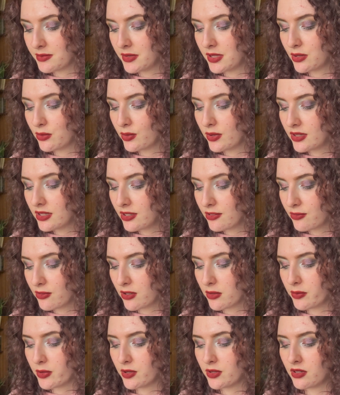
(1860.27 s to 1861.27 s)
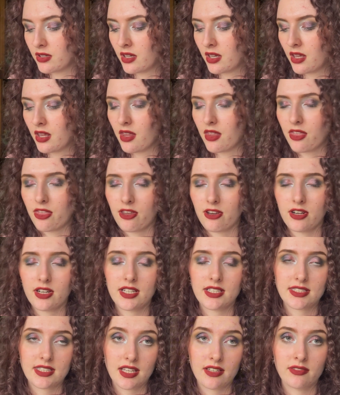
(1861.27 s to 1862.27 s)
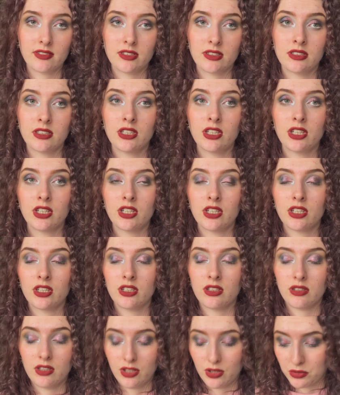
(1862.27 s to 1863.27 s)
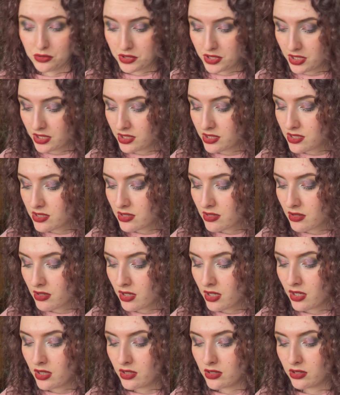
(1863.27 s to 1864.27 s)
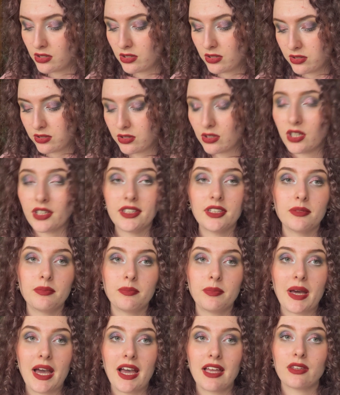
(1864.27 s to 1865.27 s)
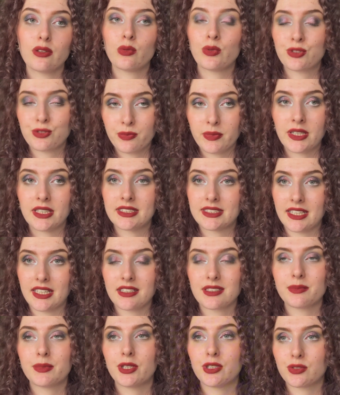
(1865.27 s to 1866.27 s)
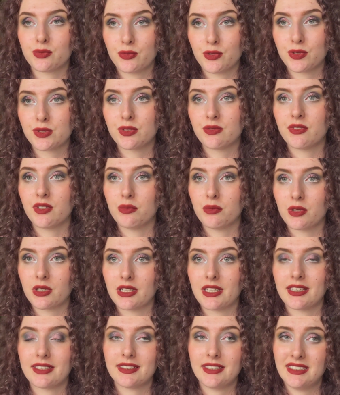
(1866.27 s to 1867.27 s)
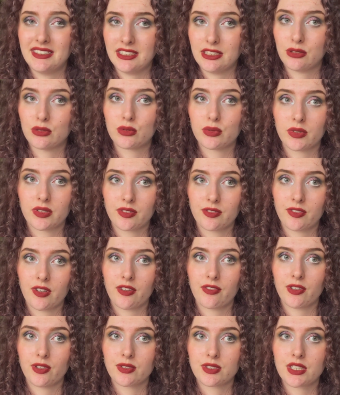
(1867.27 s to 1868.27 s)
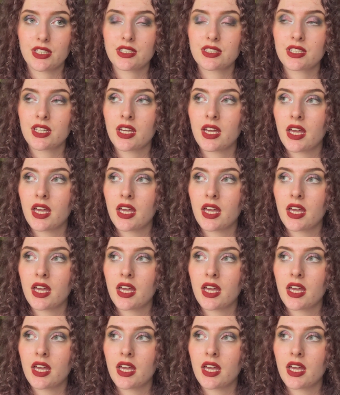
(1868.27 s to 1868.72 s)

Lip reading: me 24.37 uses to hit a pan, which makes sense because most of them were like 19 to 25 uses,